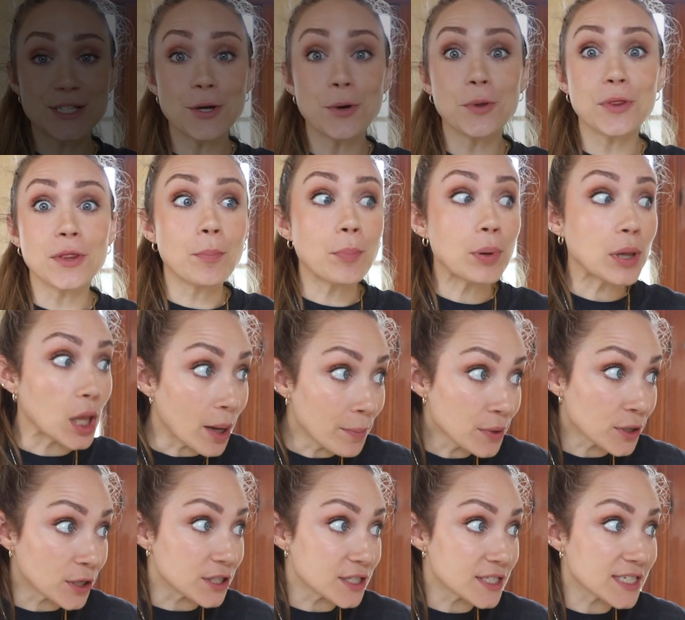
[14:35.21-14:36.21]
So the
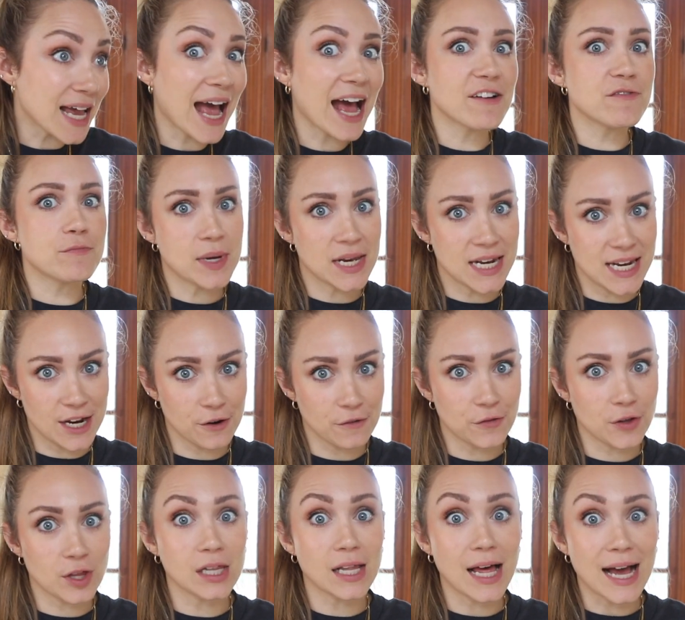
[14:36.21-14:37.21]
plumbers have been here
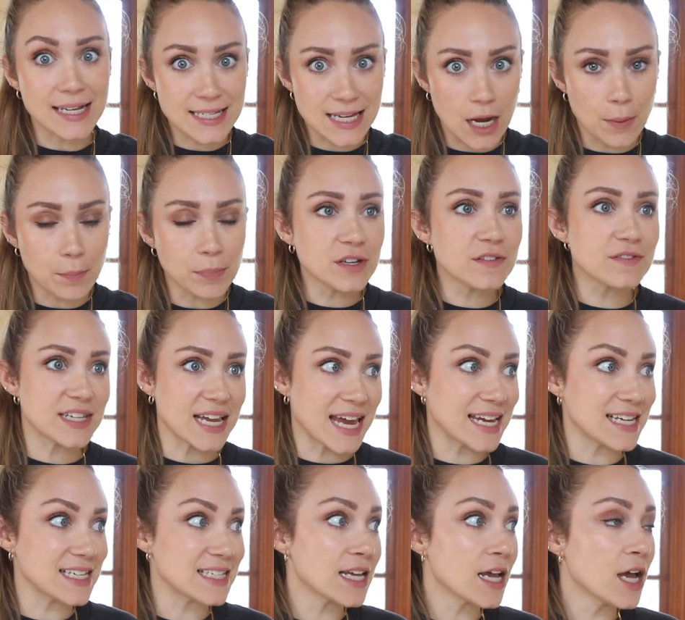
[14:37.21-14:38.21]
for the last couple of
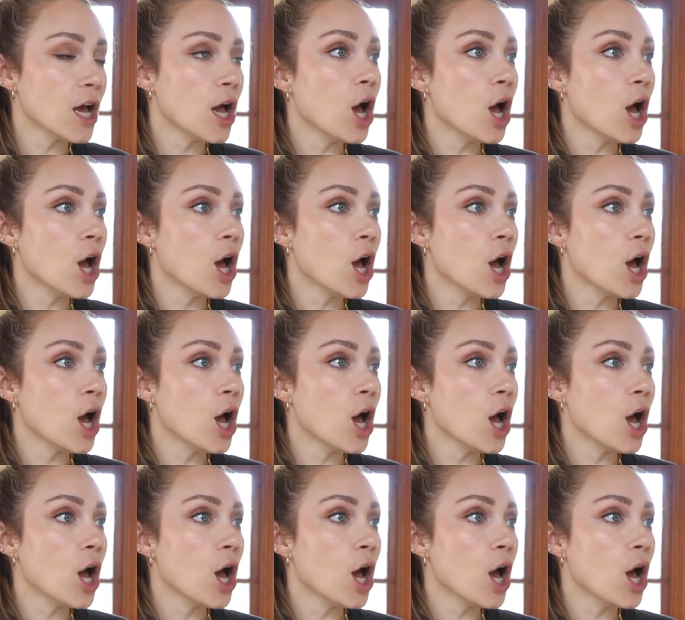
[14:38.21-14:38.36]
days,